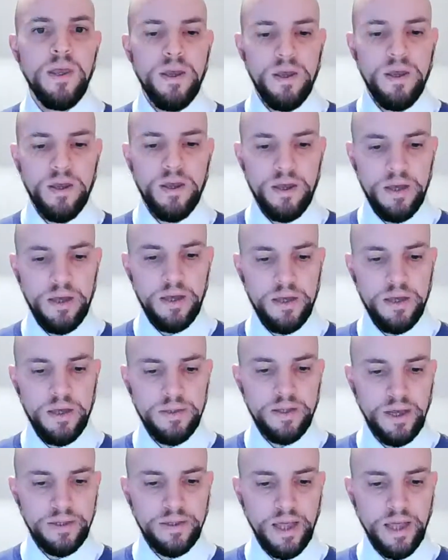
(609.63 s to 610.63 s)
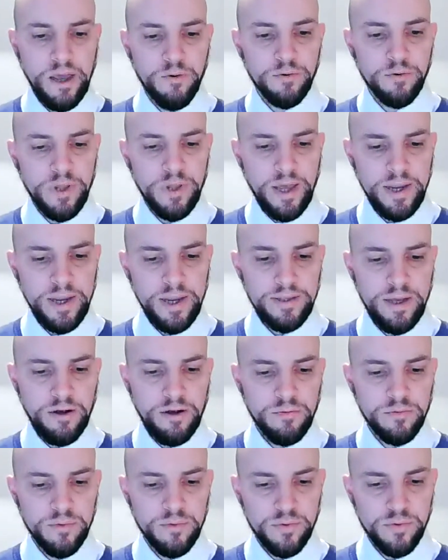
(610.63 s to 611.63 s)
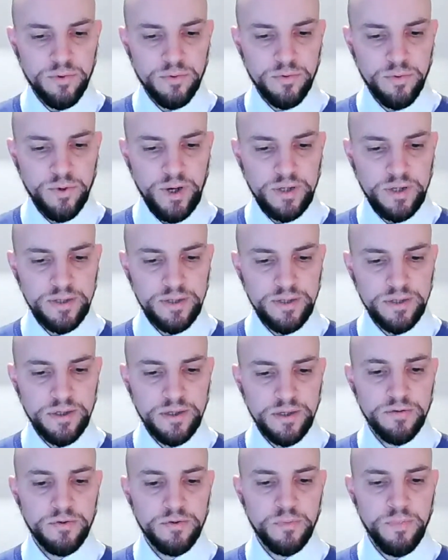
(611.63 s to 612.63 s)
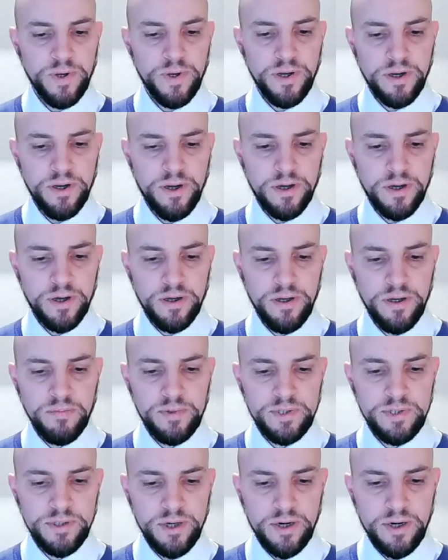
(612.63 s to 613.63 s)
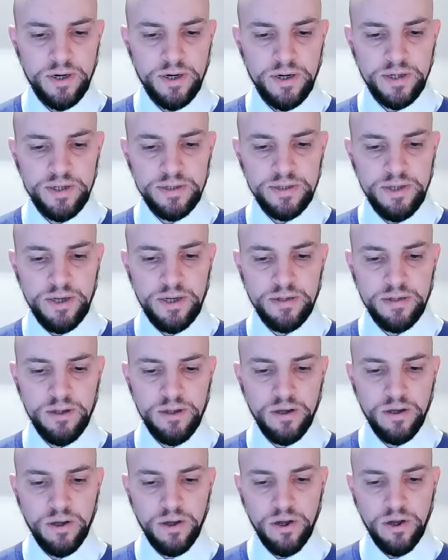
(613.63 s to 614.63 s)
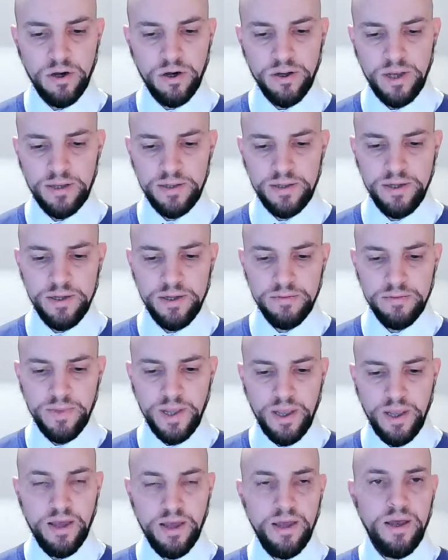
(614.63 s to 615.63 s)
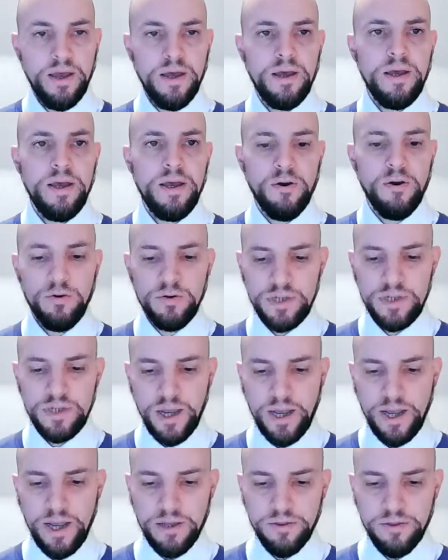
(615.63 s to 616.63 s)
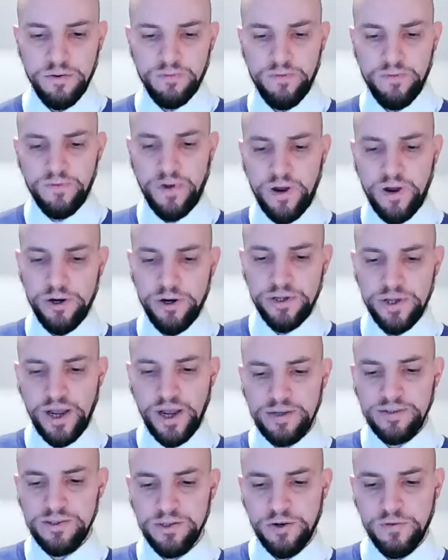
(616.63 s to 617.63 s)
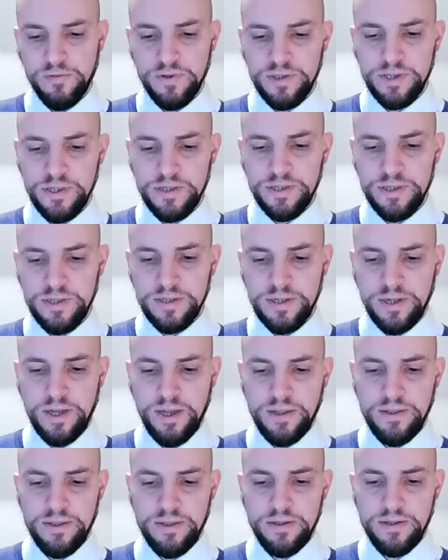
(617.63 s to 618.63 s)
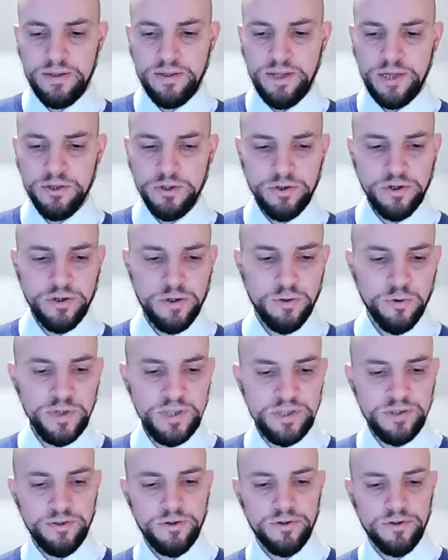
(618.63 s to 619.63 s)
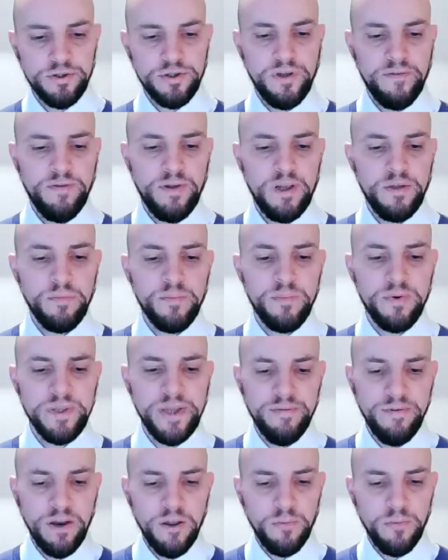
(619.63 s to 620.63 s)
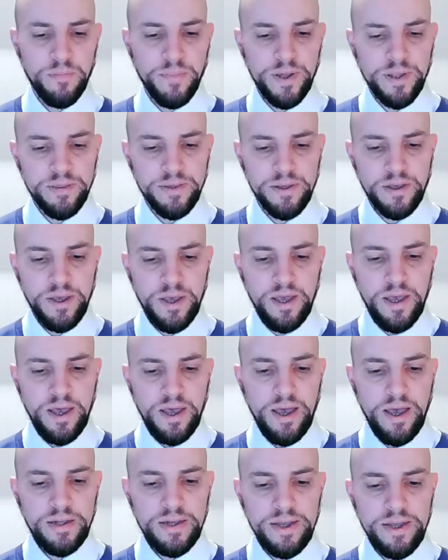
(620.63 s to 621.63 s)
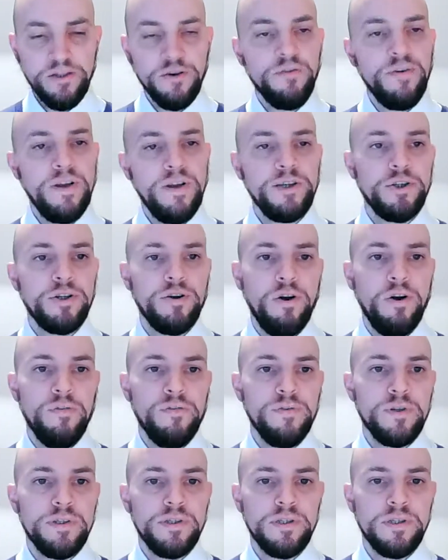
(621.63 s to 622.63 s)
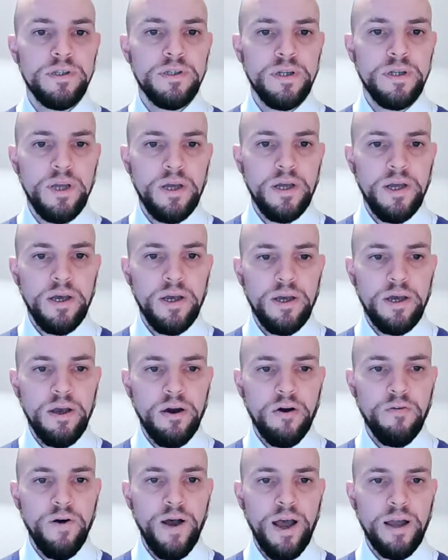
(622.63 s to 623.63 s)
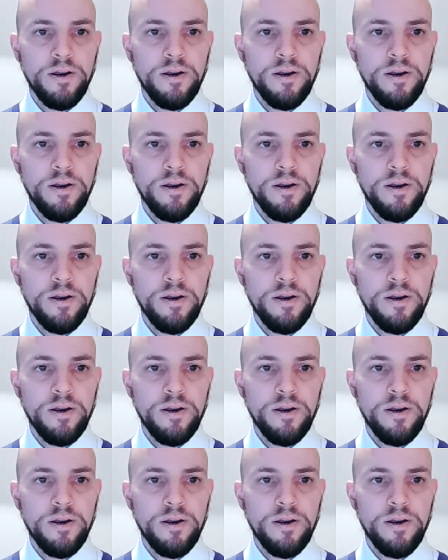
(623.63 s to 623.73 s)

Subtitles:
And I would like now to ask to speak Mr. Christian Kölkedi, who is the head of RDI Services and National Research Development and Innovation Office of